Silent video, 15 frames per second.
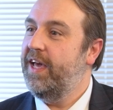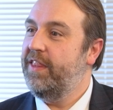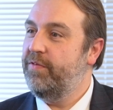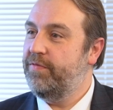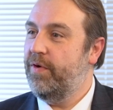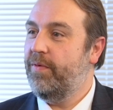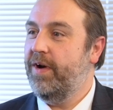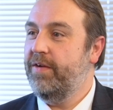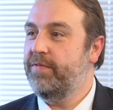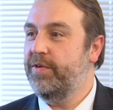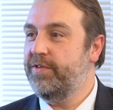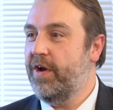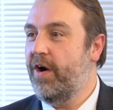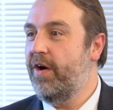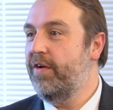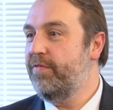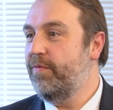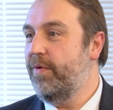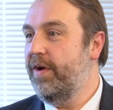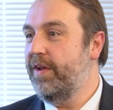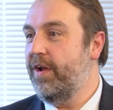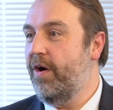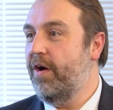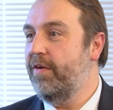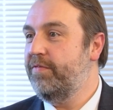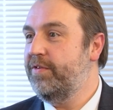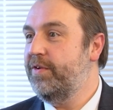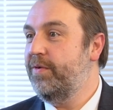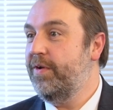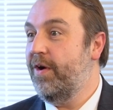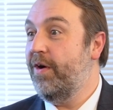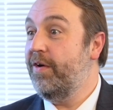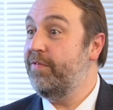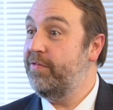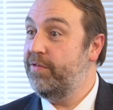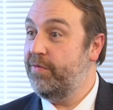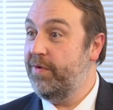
and then for rifles, RF1, RF2, and RF3.